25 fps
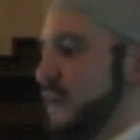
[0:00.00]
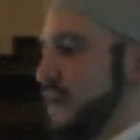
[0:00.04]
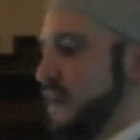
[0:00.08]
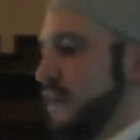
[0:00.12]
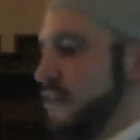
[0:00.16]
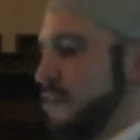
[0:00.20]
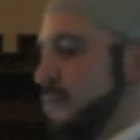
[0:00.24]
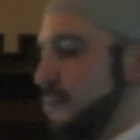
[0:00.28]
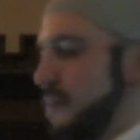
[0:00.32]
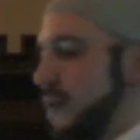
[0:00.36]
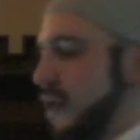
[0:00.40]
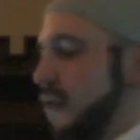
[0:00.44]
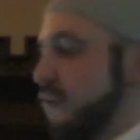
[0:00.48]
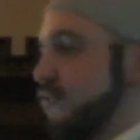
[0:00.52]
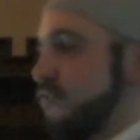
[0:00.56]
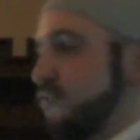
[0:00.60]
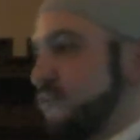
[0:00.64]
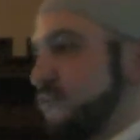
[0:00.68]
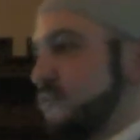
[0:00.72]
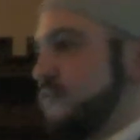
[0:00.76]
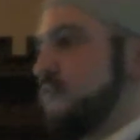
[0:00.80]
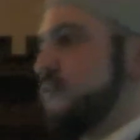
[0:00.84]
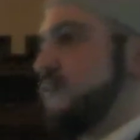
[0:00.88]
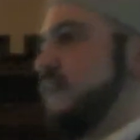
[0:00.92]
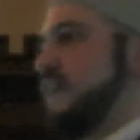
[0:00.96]
is
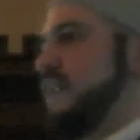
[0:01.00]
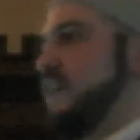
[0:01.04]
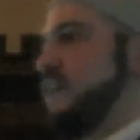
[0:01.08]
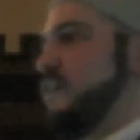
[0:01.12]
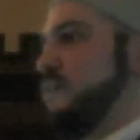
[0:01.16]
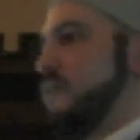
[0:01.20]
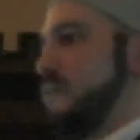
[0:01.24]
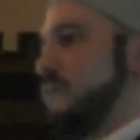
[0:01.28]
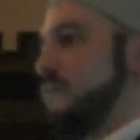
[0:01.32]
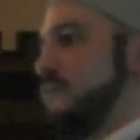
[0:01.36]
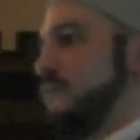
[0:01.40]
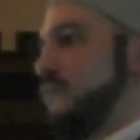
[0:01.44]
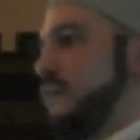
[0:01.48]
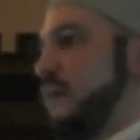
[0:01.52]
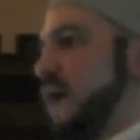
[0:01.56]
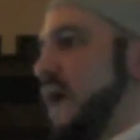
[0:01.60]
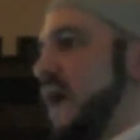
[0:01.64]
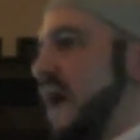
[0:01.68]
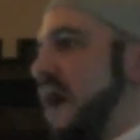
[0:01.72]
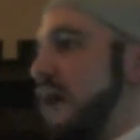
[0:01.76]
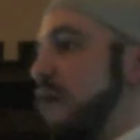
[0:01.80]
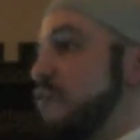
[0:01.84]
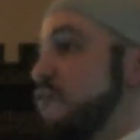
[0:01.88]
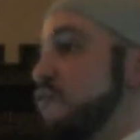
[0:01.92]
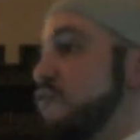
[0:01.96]
about dealing with
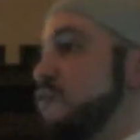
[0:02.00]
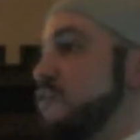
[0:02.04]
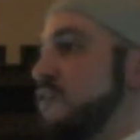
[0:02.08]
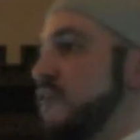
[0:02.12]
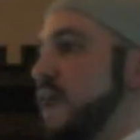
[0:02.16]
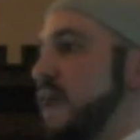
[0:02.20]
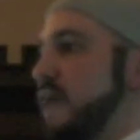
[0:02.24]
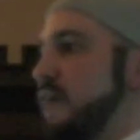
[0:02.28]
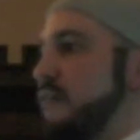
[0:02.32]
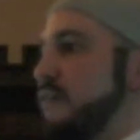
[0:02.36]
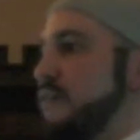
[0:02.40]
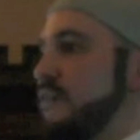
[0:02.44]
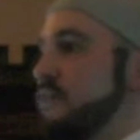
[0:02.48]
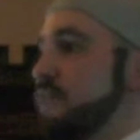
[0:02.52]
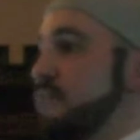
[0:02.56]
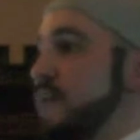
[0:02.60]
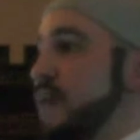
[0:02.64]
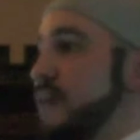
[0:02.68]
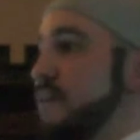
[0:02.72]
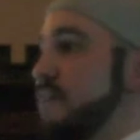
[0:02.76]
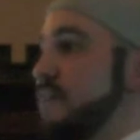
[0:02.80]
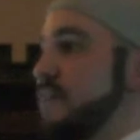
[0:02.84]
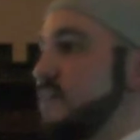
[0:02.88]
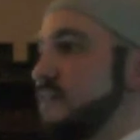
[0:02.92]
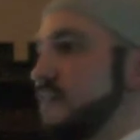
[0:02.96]
how to get these
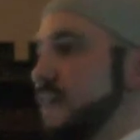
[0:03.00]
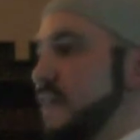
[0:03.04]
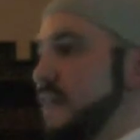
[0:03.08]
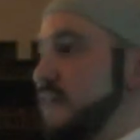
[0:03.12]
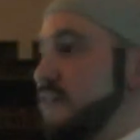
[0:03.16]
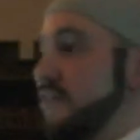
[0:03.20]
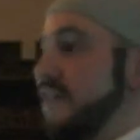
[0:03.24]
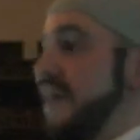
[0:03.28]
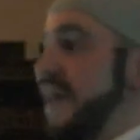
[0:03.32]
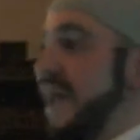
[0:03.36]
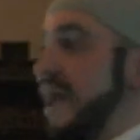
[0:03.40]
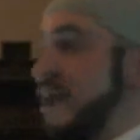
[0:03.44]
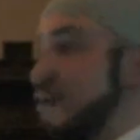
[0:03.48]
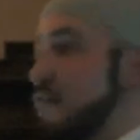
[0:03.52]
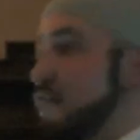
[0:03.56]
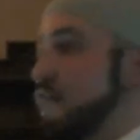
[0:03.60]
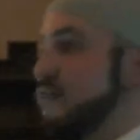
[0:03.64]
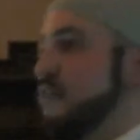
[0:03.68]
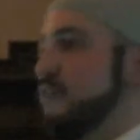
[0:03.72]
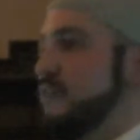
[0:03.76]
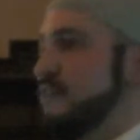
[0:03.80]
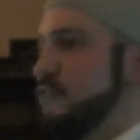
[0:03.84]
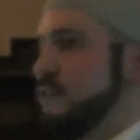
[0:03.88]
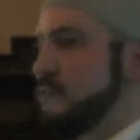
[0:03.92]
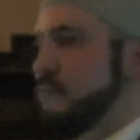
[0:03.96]
basic needs to
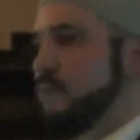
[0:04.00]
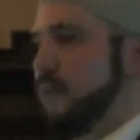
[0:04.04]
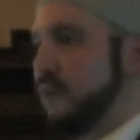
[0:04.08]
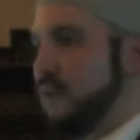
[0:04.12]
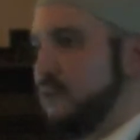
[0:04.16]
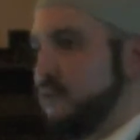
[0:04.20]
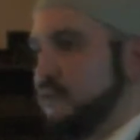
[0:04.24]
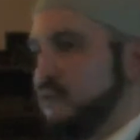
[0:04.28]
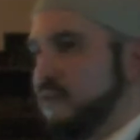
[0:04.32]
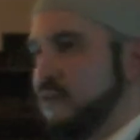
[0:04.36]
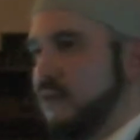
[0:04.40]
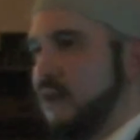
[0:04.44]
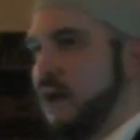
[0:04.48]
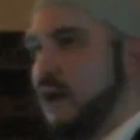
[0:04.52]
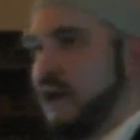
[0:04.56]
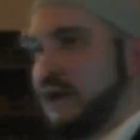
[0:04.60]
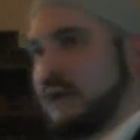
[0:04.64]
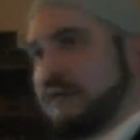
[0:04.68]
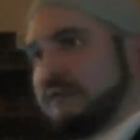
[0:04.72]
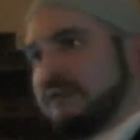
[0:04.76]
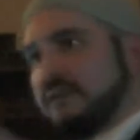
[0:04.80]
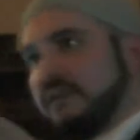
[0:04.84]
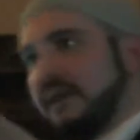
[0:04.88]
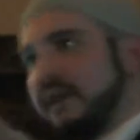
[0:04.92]
every single person. And after